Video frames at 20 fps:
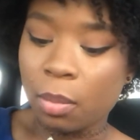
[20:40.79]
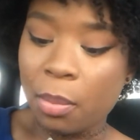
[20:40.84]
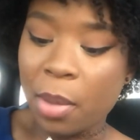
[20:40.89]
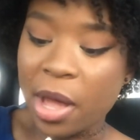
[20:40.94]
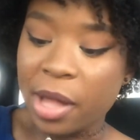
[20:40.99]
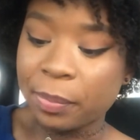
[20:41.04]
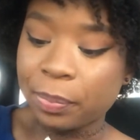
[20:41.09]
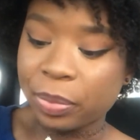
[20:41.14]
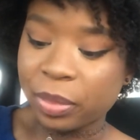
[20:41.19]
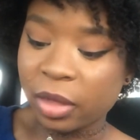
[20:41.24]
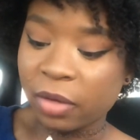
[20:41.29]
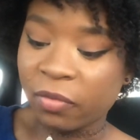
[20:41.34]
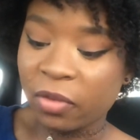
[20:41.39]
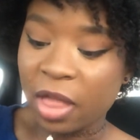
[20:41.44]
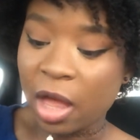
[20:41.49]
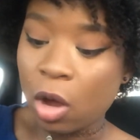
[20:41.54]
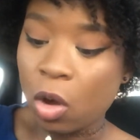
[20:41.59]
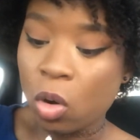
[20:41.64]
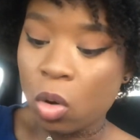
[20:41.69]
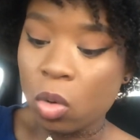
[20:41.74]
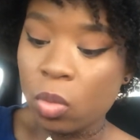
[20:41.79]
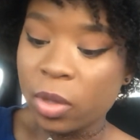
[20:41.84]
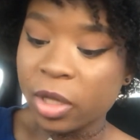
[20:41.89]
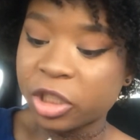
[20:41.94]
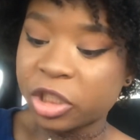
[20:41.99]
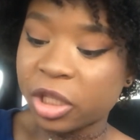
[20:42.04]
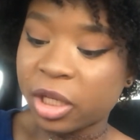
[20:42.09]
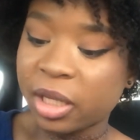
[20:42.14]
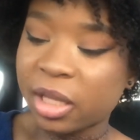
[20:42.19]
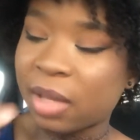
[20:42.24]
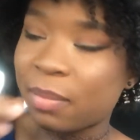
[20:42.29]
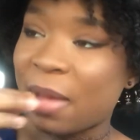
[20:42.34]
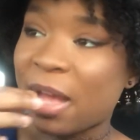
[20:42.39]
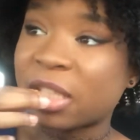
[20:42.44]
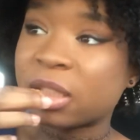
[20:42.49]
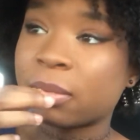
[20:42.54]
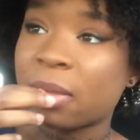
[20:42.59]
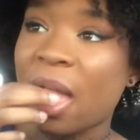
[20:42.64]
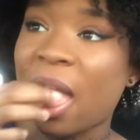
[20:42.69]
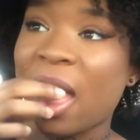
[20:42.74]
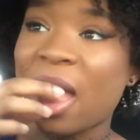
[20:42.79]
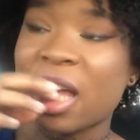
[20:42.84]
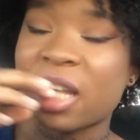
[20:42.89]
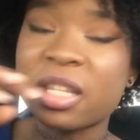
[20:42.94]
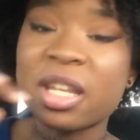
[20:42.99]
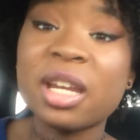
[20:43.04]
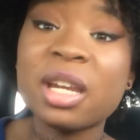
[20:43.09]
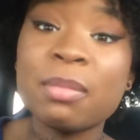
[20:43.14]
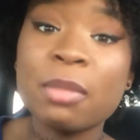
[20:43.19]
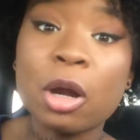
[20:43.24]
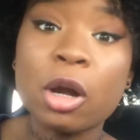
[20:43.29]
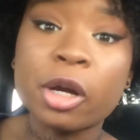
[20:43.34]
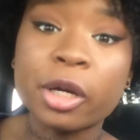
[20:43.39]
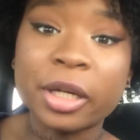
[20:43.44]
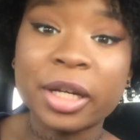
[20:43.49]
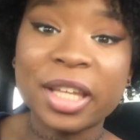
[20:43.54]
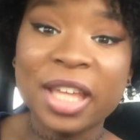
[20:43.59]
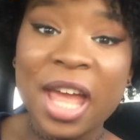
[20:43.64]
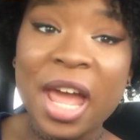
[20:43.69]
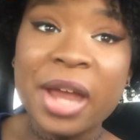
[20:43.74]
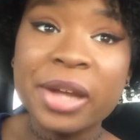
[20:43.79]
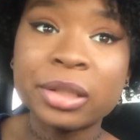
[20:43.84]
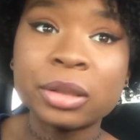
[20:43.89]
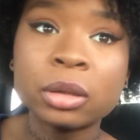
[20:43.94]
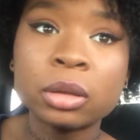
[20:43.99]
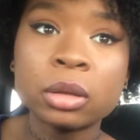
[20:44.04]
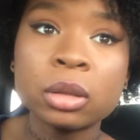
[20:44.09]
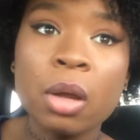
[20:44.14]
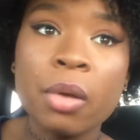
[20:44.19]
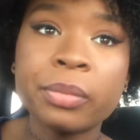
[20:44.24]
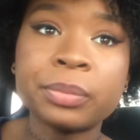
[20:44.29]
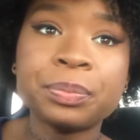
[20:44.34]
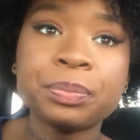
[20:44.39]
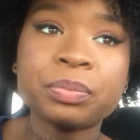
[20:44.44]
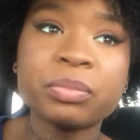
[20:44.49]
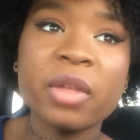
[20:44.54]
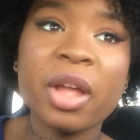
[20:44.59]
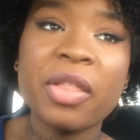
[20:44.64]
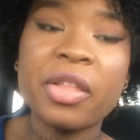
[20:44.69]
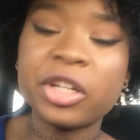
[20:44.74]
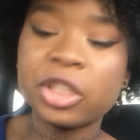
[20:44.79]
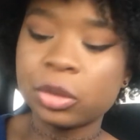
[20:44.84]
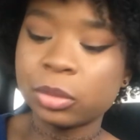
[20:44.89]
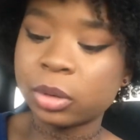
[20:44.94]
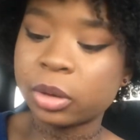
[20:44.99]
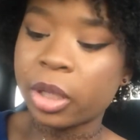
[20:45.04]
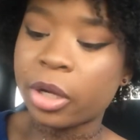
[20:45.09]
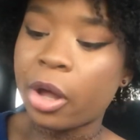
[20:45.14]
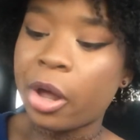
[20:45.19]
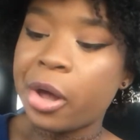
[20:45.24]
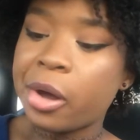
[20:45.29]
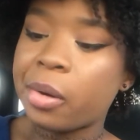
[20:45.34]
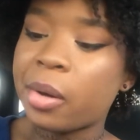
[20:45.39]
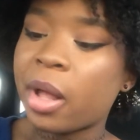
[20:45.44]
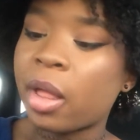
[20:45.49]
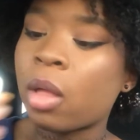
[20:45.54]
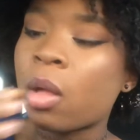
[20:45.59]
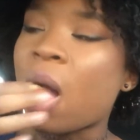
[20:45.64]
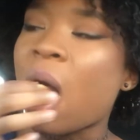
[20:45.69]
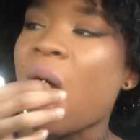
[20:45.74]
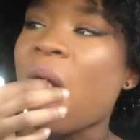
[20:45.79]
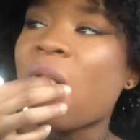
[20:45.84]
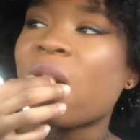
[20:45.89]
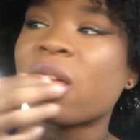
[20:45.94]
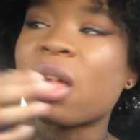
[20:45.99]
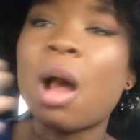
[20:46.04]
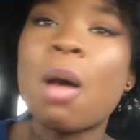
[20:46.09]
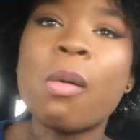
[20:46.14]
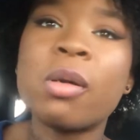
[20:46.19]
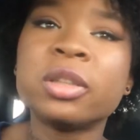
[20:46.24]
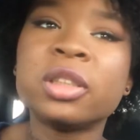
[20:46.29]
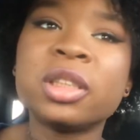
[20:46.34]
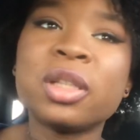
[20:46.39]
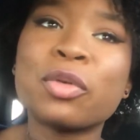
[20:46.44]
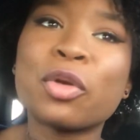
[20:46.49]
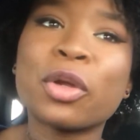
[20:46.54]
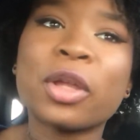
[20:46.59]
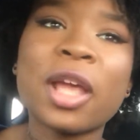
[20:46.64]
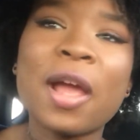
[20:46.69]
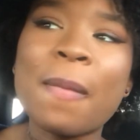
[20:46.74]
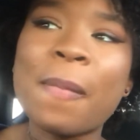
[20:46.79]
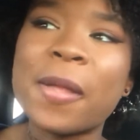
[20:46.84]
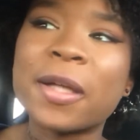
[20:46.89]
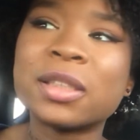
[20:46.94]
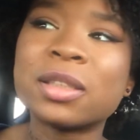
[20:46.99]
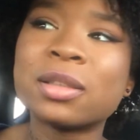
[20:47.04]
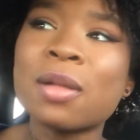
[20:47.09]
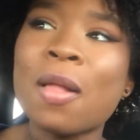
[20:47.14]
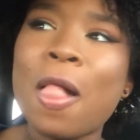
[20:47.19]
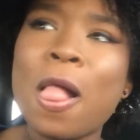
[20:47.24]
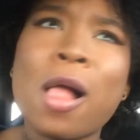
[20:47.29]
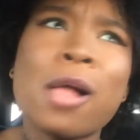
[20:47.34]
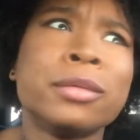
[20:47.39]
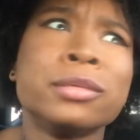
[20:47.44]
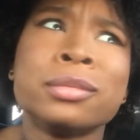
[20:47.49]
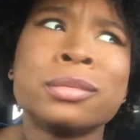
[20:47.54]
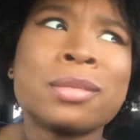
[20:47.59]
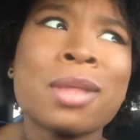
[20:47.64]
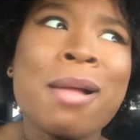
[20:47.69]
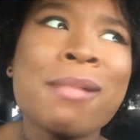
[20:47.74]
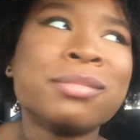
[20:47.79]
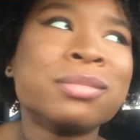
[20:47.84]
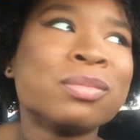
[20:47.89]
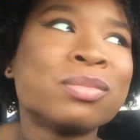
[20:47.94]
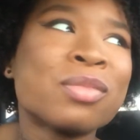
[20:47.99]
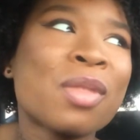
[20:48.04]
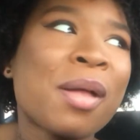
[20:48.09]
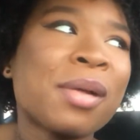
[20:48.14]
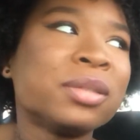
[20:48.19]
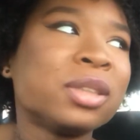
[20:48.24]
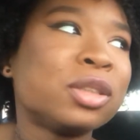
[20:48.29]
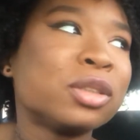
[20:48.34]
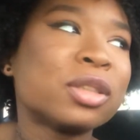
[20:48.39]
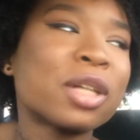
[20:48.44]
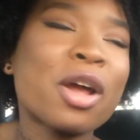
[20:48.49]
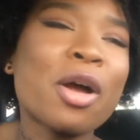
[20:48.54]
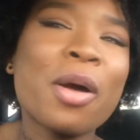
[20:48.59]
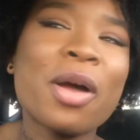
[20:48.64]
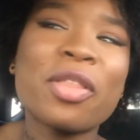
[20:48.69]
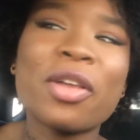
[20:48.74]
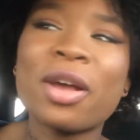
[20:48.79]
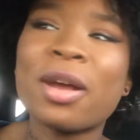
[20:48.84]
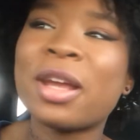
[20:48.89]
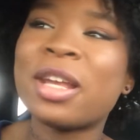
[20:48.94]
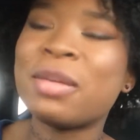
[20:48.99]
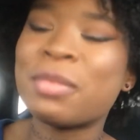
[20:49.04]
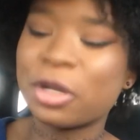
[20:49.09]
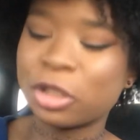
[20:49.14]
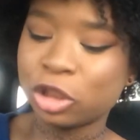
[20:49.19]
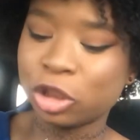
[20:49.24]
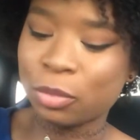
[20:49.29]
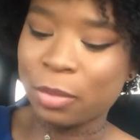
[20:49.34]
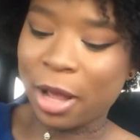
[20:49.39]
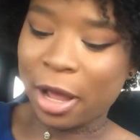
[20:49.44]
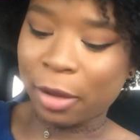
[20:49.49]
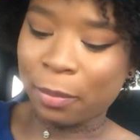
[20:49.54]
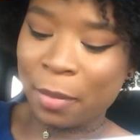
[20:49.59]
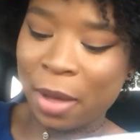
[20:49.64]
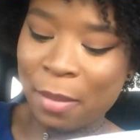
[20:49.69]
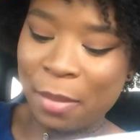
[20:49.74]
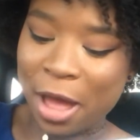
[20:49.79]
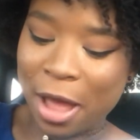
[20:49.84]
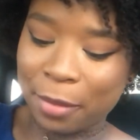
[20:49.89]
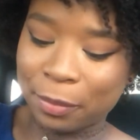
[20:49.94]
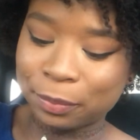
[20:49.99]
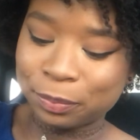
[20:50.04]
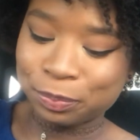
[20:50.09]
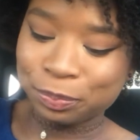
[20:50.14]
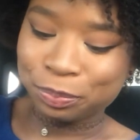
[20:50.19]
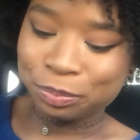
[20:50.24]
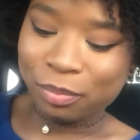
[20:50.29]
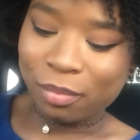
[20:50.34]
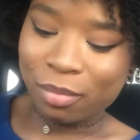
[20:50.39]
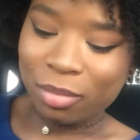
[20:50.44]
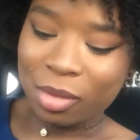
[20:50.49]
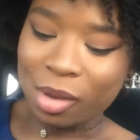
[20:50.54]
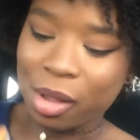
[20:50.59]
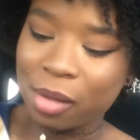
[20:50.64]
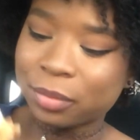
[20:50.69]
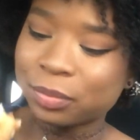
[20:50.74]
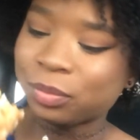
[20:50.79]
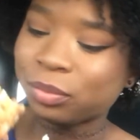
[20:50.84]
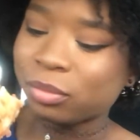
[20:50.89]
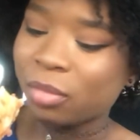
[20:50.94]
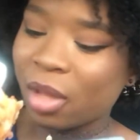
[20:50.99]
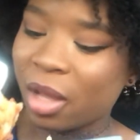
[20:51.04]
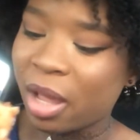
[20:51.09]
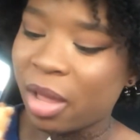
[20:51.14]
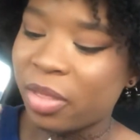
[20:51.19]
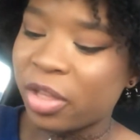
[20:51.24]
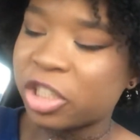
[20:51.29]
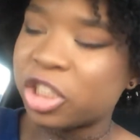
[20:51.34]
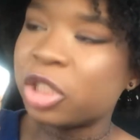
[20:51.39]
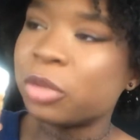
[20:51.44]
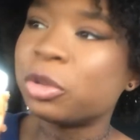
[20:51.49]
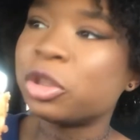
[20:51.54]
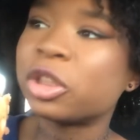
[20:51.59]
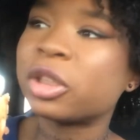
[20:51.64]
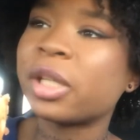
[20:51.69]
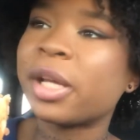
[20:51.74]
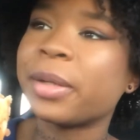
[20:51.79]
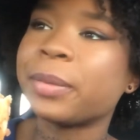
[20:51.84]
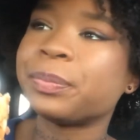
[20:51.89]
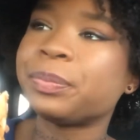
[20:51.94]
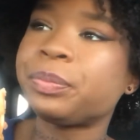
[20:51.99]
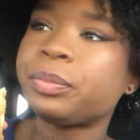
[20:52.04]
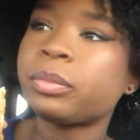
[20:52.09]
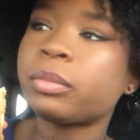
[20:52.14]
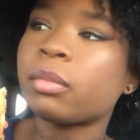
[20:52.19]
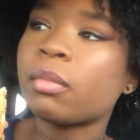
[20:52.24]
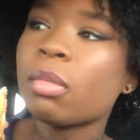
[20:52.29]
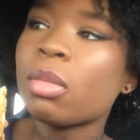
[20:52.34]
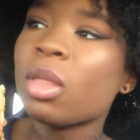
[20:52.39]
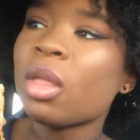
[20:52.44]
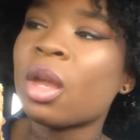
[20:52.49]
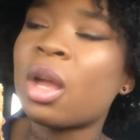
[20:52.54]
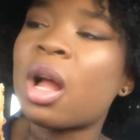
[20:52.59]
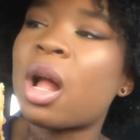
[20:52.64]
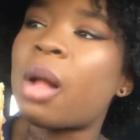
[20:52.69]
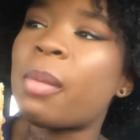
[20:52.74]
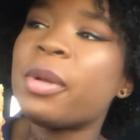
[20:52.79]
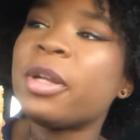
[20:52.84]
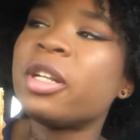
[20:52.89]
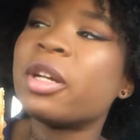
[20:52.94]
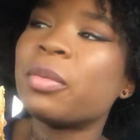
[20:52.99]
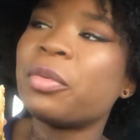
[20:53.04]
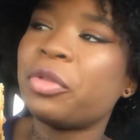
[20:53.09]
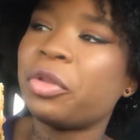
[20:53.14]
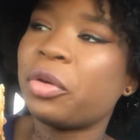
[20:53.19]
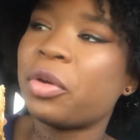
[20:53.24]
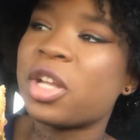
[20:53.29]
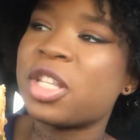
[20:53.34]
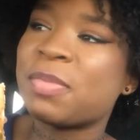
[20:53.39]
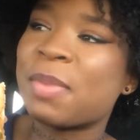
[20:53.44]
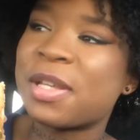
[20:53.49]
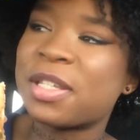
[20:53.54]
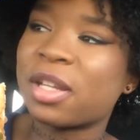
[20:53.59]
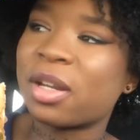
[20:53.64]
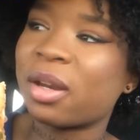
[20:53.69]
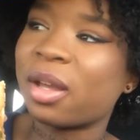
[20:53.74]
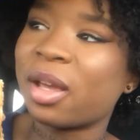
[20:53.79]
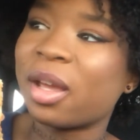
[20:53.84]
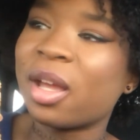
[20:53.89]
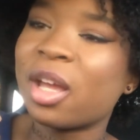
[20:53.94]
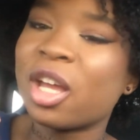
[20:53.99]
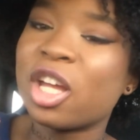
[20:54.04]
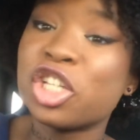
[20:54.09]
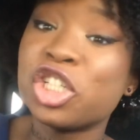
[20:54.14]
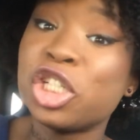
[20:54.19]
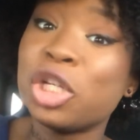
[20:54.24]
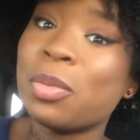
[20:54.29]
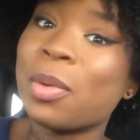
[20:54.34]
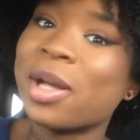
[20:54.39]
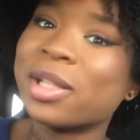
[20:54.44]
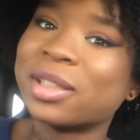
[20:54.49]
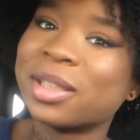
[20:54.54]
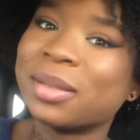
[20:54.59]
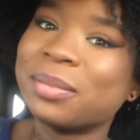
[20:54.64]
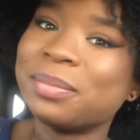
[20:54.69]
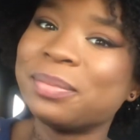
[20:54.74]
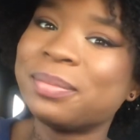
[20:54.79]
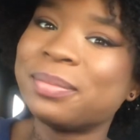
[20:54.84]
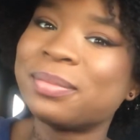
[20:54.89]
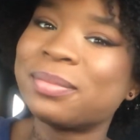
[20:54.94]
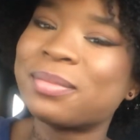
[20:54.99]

But for that whole week she didn't get back to me, and I had to email her again. And then she was like, oh, LOL, I wasn't even on campus. She was like, oh, I thought I emailed you back, my bad. And then she was just like, I'll be done with the grades by Sunday. She wasn't.